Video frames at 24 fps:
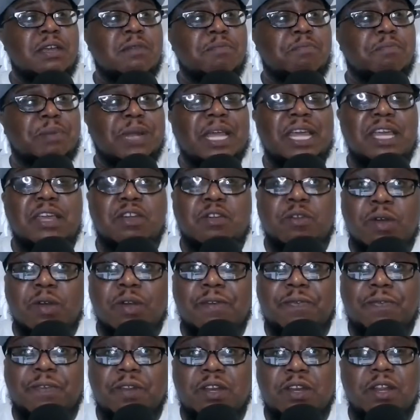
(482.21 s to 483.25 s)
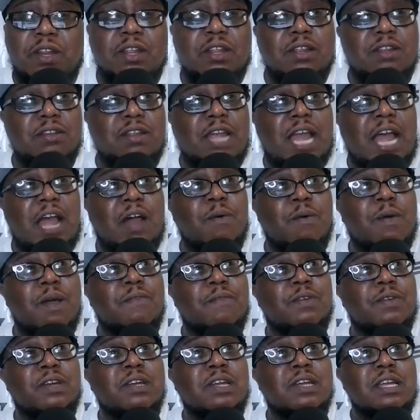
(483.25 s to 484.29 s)
Blake Griffin,
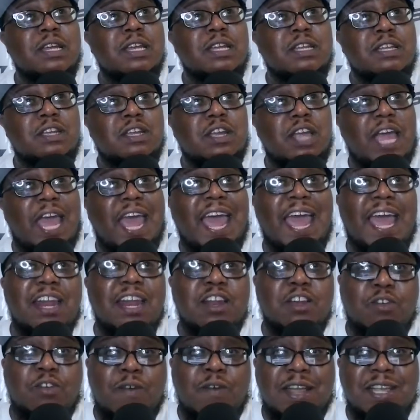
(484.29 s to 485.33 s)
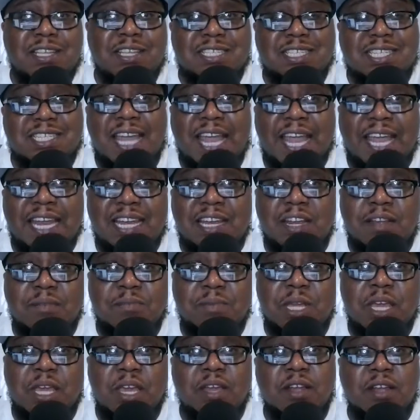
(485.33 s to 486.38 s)
however, had a great stand-up
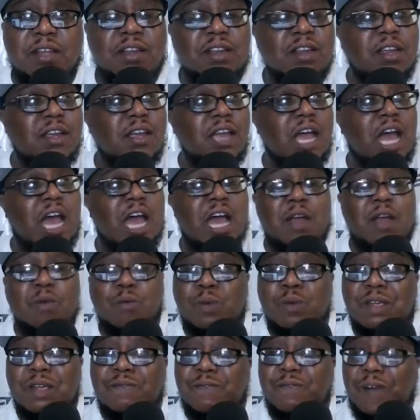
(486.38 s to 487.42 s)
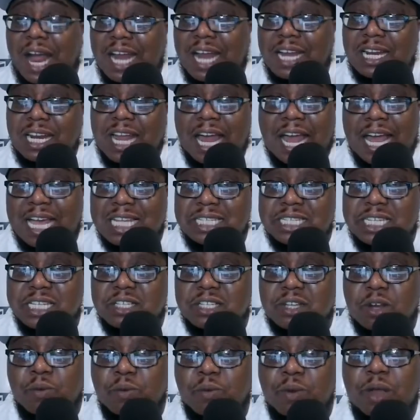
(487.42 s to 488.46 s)
year, revitalized his
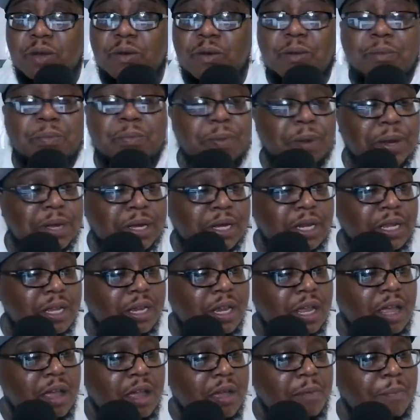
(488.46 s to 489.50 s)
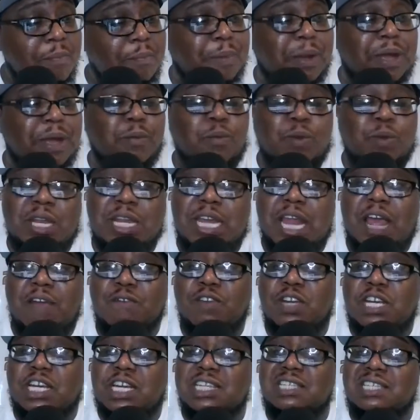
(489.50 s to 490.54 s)
career in Brooklyn, but we
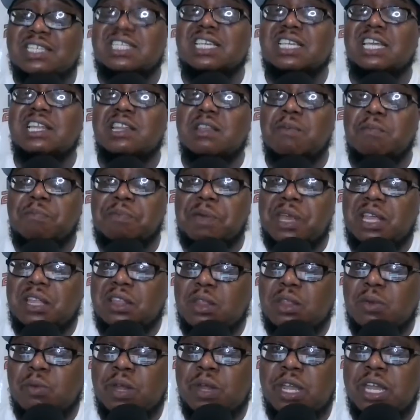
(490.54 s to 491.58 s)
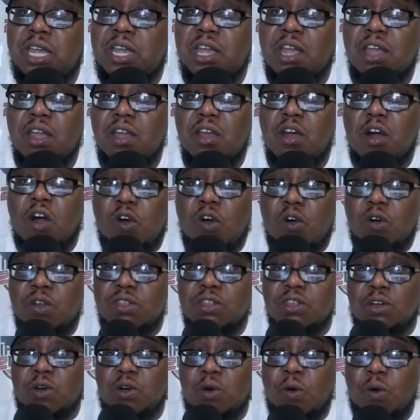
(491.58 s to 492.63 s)
never could see the big three on
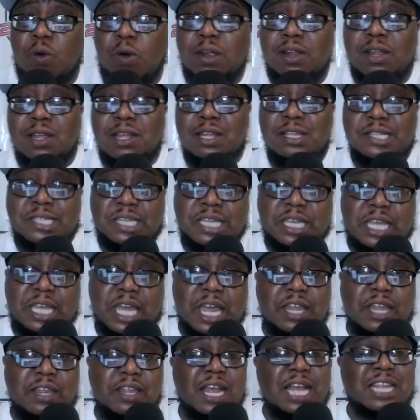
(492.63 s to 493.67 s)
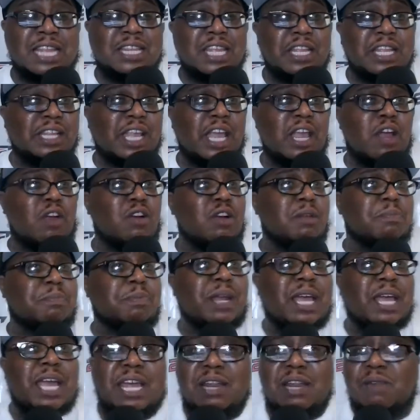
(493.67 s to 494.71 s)
the court together. I think they only
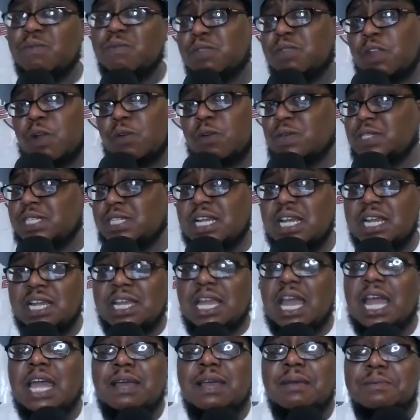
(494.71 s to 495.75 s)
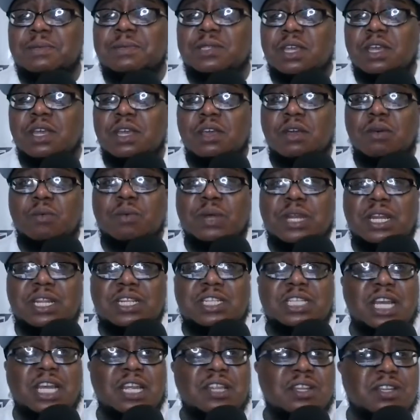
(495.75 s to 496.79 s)
played 13 games with
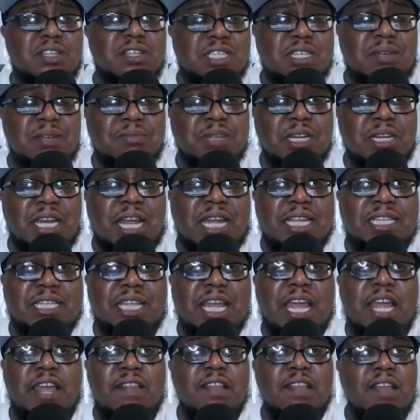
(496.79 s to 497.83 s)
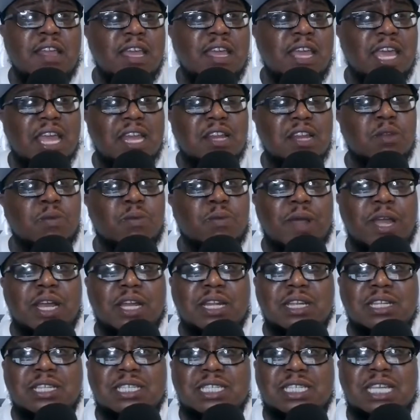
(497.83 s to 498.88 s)
each other or something like that in the
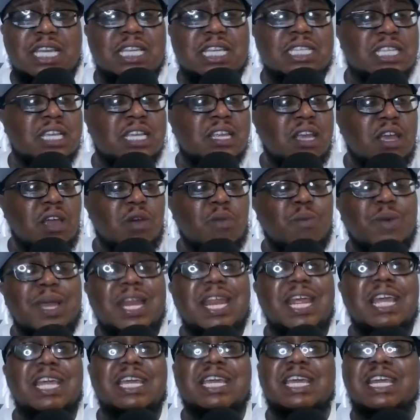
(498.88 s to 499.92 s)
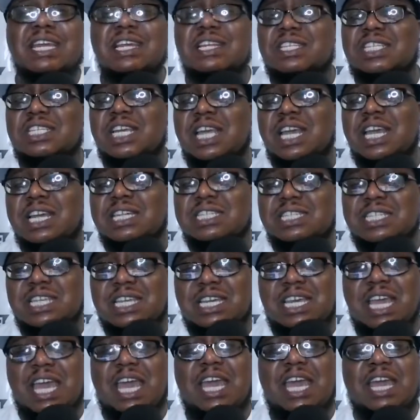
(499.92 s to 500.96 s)
regular season. We didn't get a chance to
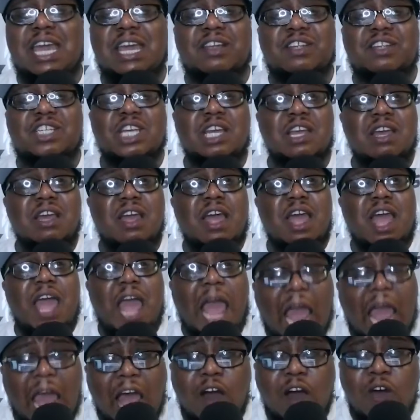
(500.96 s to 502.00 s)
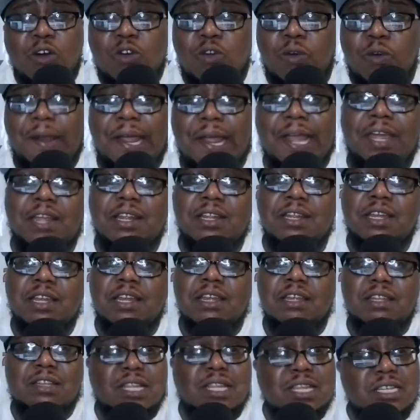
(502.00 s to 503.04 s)
gauge how great
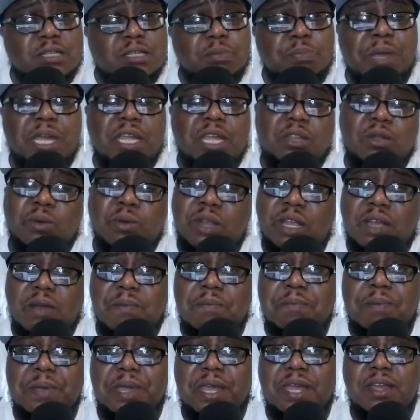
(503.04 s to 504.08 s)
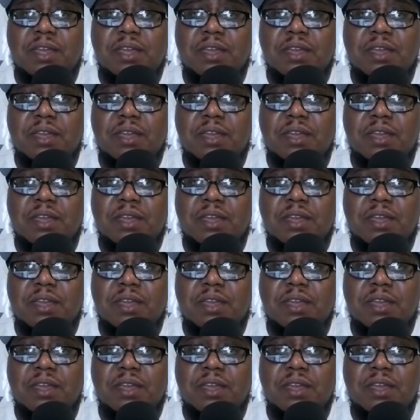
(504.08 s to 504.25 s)
this big three could be.